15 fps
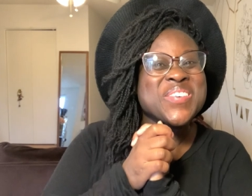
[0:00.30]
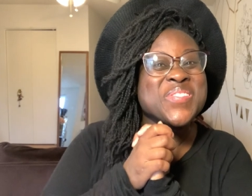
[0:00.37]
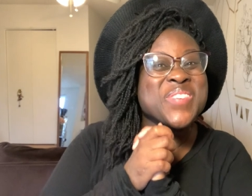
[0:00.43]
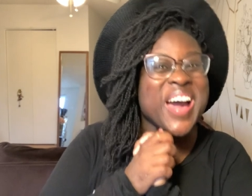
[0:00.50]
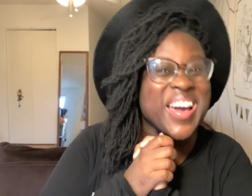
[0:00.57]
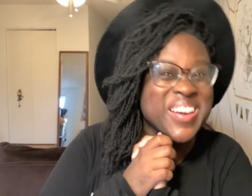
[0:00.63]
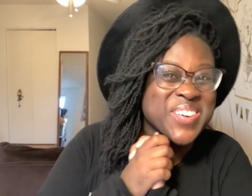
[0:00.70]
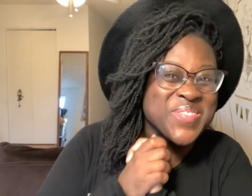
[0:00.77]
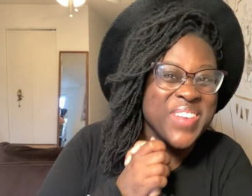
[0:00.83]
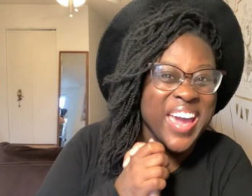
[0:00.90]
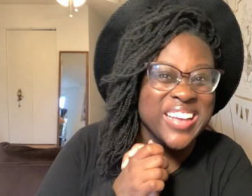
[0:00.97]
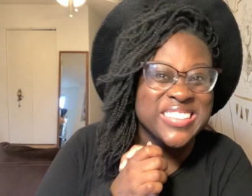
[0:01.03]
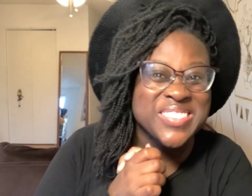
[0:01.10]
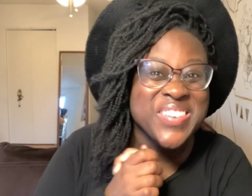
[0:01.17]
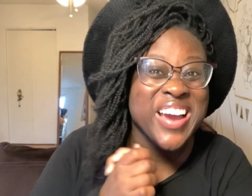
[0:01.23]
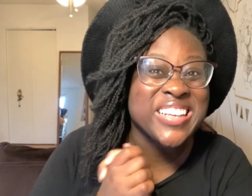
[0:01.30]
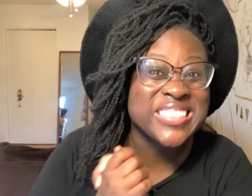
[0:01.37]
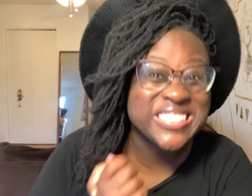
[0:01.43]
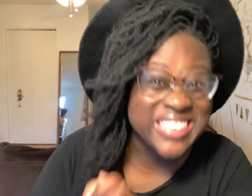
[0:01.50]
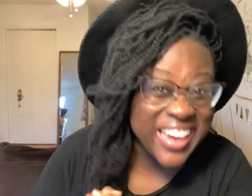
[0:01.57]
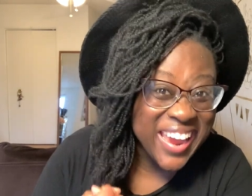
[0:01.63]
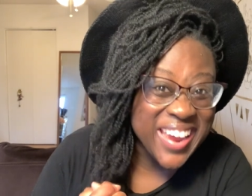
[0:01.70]
Welcome back to my
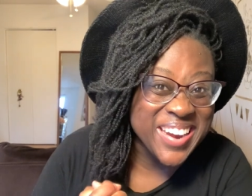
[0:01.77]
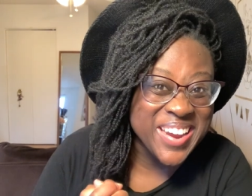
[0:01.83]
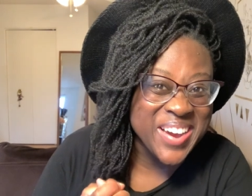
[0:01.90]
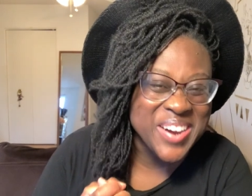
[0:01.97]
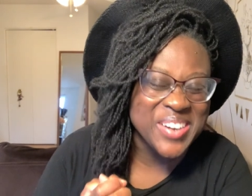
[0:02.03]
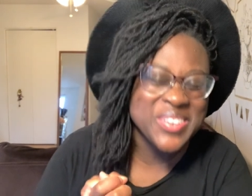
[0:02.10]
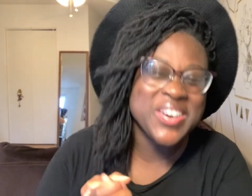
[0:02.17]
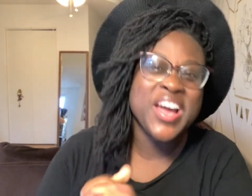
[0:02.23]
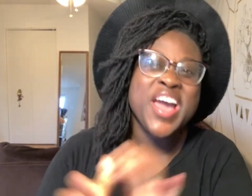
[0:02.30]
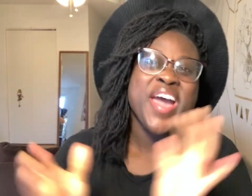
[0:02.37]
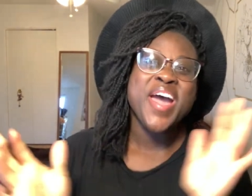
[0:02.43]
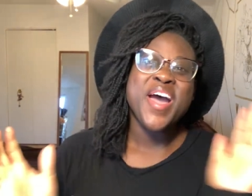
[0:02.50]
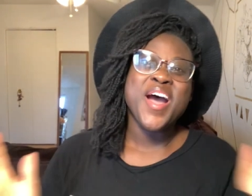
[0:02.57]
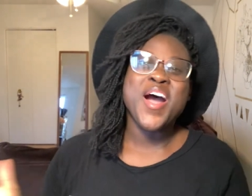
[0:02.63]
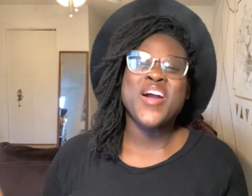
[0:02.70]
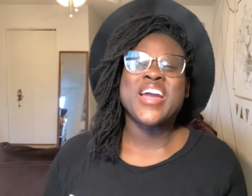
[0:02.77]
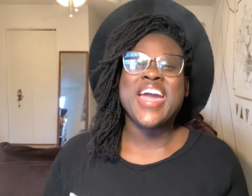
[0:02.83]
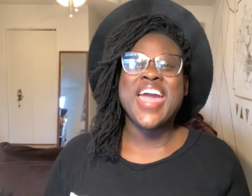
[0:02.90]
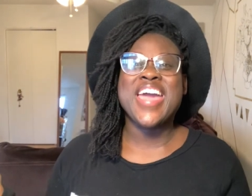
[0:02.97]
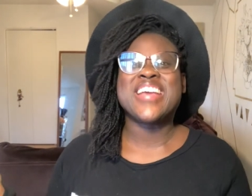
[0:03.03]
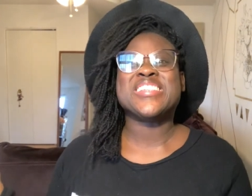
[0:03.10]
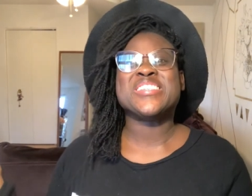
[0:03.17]
channel.
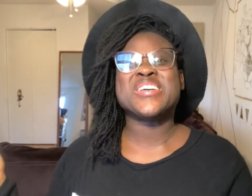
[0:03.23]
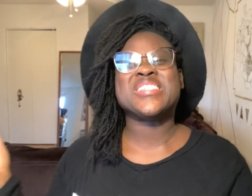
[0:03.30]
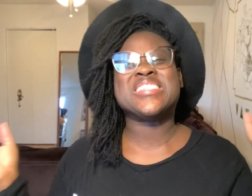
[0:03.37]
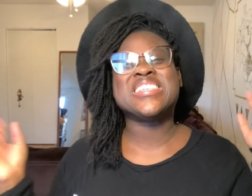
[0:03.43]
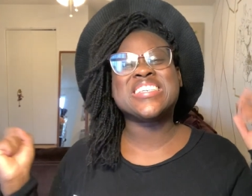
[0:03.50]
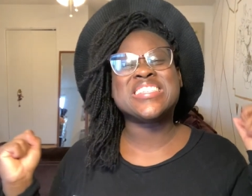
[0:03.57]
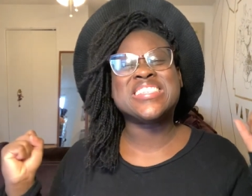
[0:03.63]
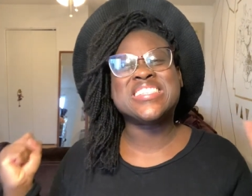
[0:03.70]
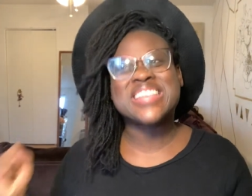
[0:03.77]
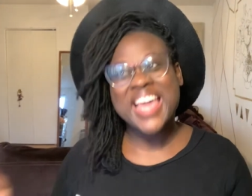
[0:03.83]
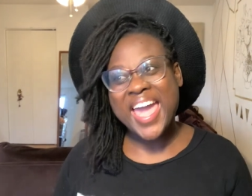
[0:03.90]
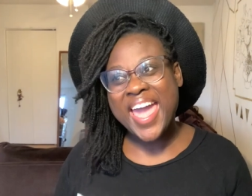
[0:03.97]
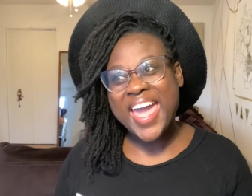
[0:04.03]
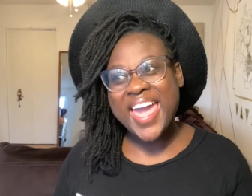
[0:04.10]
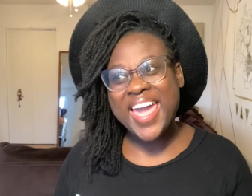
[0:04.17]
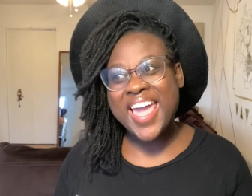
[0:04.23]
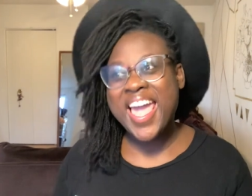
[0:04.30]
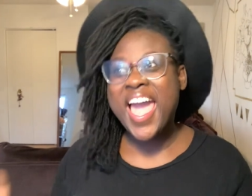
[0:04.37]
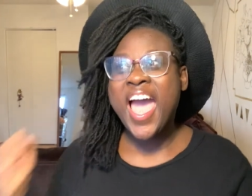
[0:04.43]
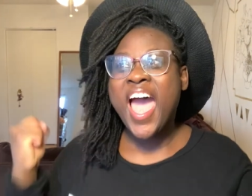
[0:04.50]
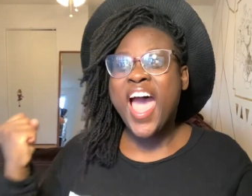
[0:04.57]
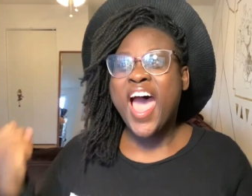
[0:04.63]
Okay, so today
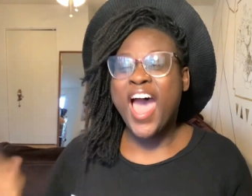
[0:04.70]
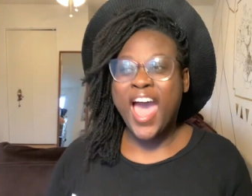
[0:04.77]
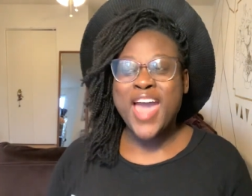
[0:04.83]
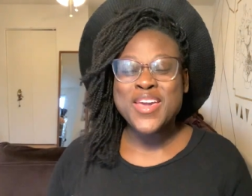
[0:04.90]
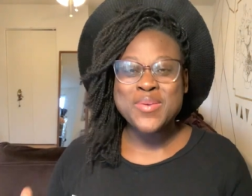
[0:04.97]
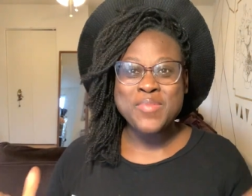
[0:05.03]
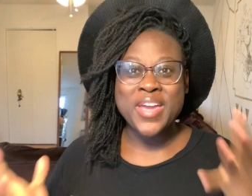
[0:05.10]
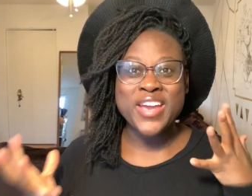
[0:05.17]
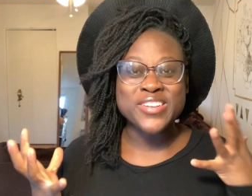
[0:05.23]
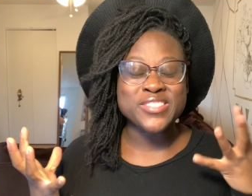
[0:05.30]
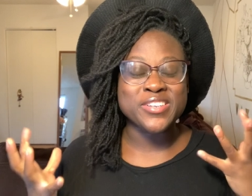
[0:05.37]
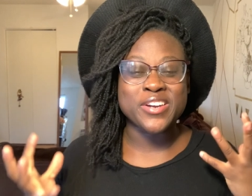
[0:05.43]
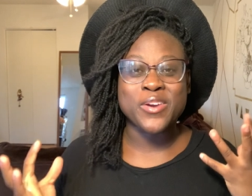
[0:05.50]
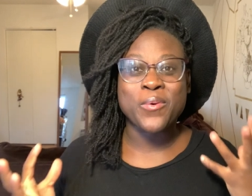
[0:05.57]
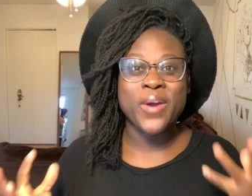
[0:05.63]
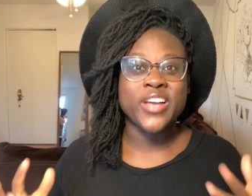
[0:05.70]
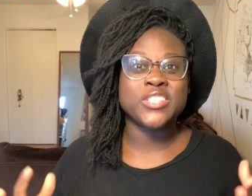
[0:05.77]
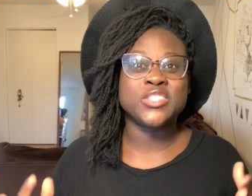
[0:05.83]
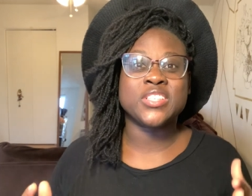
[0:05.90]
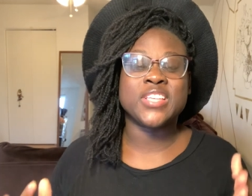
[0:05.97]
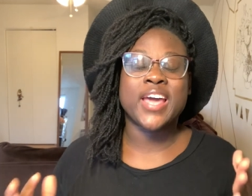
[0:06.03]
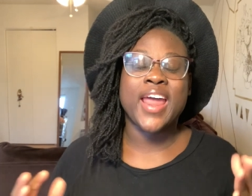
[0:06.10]
I am answering a
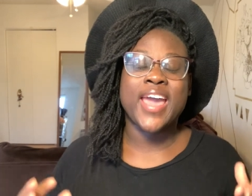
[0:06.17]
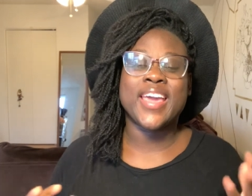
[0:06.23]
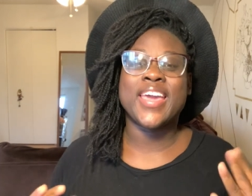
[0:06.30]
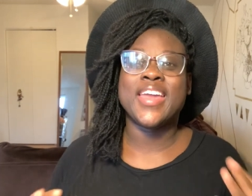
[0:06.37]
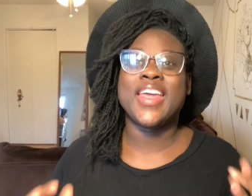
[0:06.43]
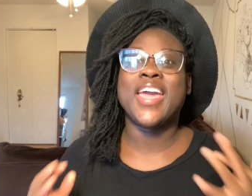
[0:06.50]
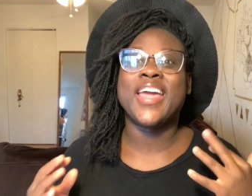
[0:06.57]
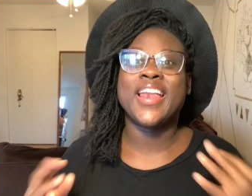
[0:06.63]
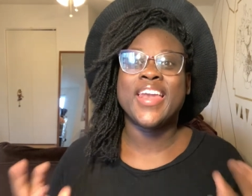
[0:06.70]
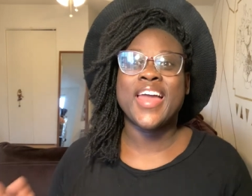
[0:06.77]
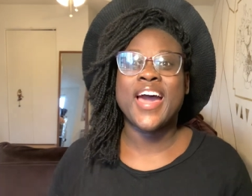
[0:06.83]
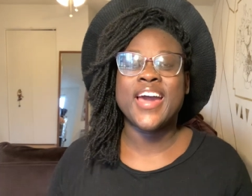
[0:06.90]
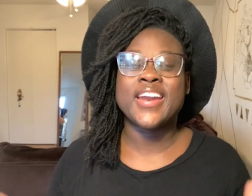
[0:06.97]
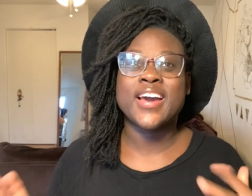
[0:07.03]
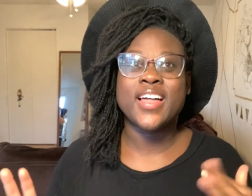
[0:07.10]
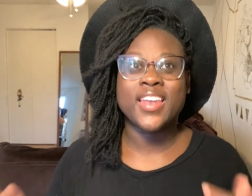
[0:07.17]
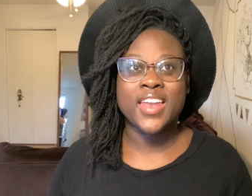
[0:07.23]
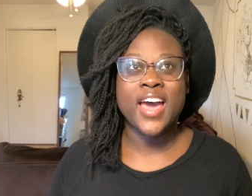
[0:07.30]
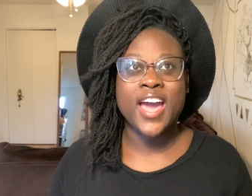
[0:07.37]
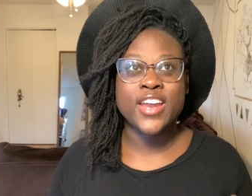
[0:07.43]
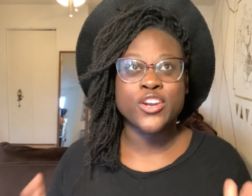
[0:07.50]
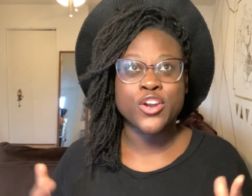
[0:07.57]
question that I get a lot, a
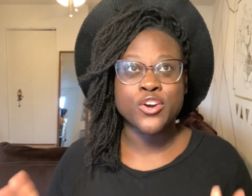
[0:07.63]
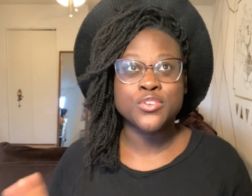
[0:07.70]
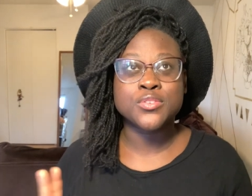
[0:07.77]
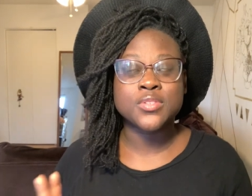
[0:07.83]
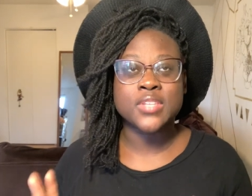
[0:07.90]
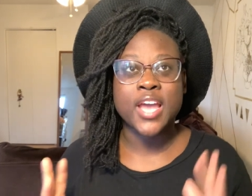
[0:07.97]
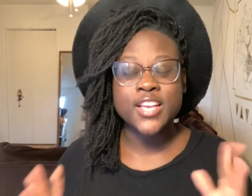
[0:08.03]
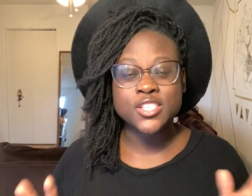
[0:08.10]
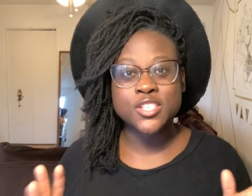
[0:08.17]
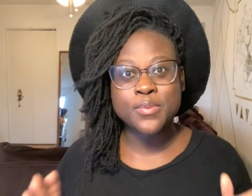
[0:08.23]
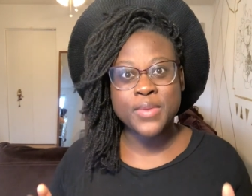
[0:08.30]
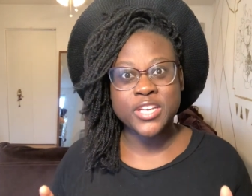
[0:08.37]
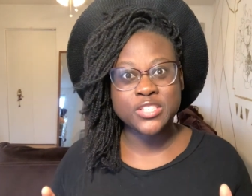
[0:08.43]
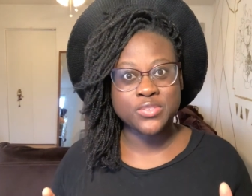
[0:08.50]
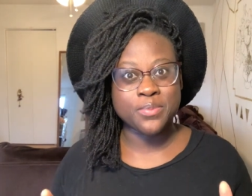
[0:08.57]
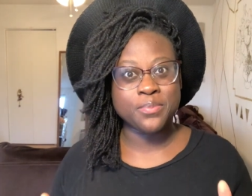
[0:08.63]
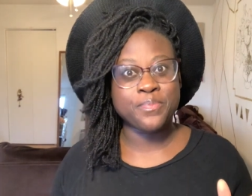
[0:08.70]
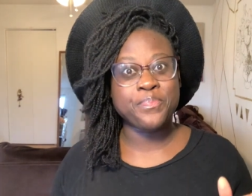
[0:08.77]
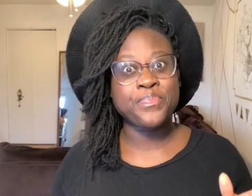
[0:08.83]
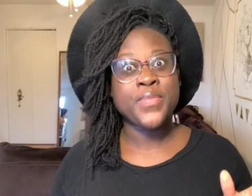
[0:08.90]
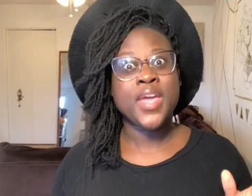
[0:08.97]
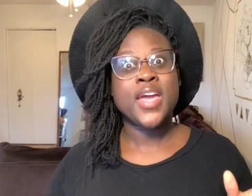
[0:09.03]
lot. No, not so much
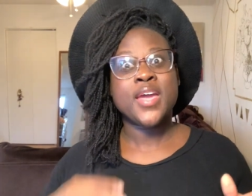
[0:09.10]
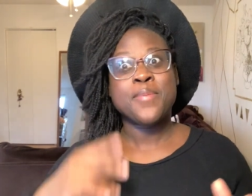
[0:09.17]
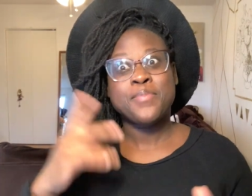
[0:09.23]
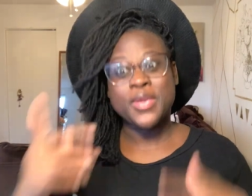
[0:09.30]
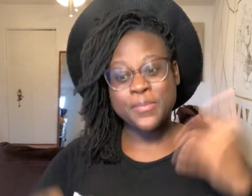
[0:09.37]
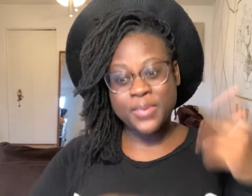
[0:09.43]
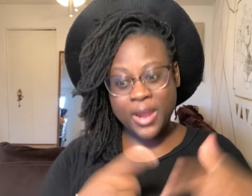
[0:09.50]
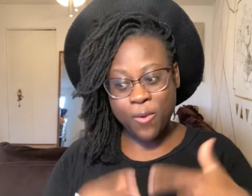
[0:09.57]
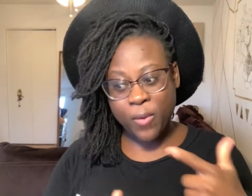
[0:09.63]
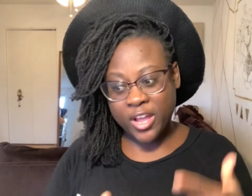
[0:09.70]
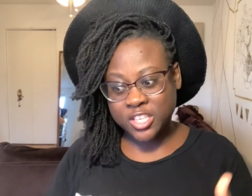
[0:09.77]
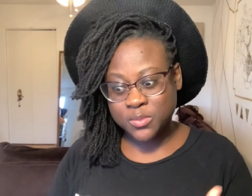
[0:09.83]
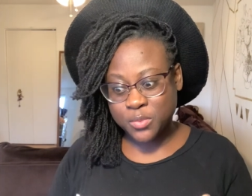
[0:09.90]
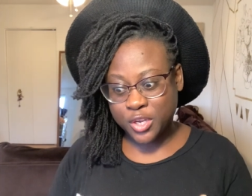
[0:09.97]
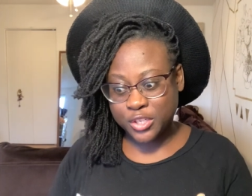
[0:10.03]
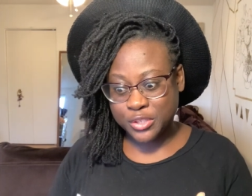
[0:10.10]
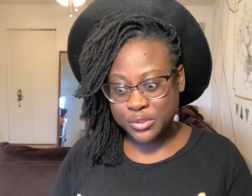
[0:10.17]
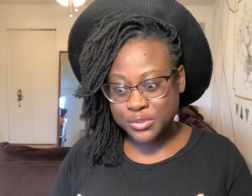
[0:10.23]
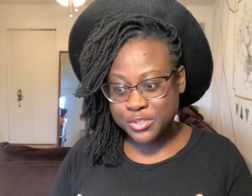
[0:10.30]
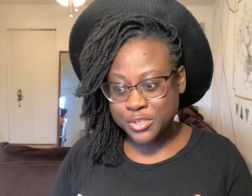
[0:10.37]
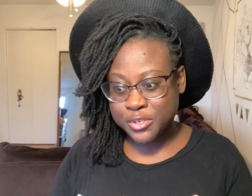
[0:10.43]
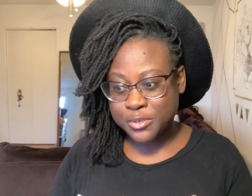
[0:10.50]
from people that watch me on
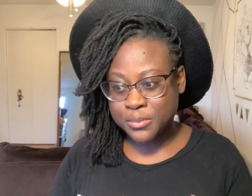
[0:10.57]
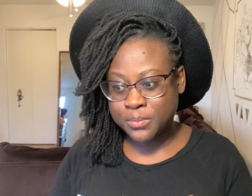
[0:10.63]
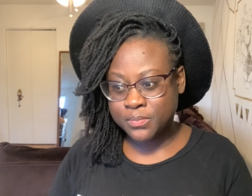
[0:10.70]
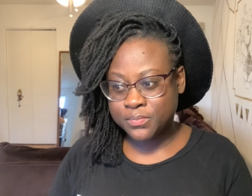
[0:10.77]
YouTube.